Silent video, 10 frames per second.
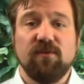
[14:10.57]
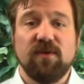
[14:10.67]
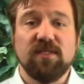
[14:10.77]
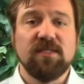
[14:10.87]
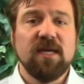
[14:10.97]

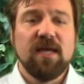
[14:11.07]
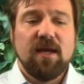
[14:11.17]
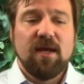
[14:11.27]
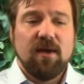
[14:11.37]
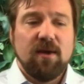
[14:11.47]
ones.
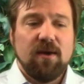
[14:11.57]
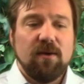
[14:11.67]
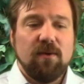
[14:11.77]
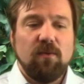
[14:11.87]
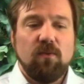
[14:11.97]

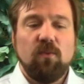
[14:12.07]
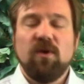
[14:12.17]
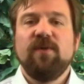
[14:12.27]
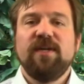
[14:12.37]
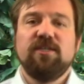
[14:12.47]

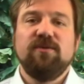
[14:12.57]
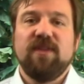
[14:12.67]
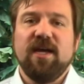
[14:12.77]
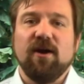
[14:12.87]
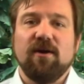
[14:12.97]
What do we do
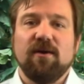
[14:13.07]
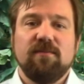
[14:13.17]
there?